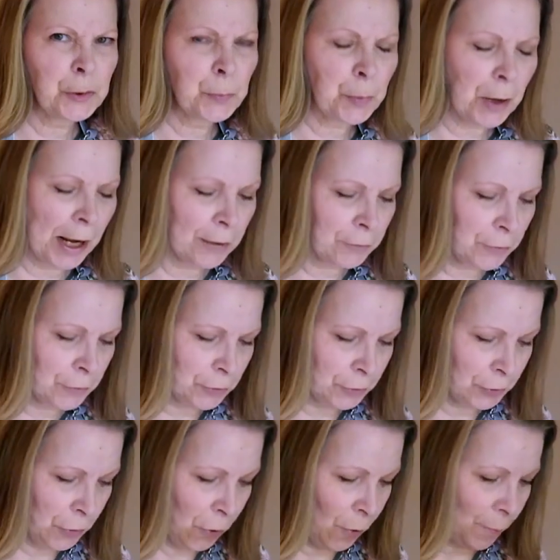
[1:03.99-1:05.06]
brown on the
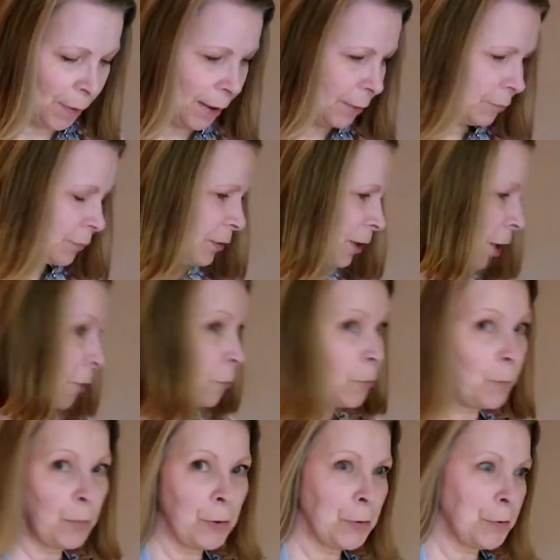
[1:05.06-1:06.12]
top. So
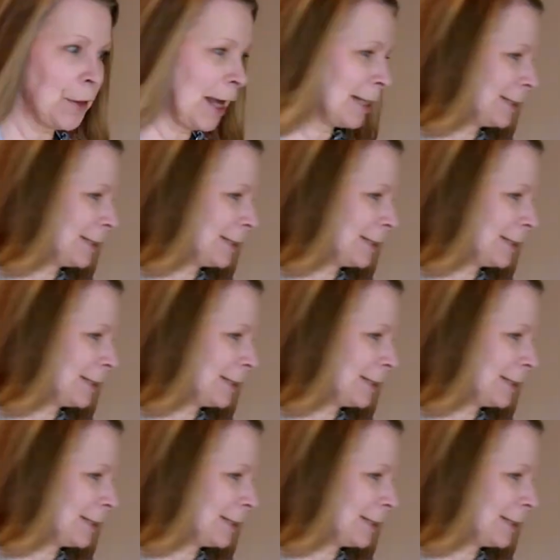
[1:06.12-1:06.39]
we'll put that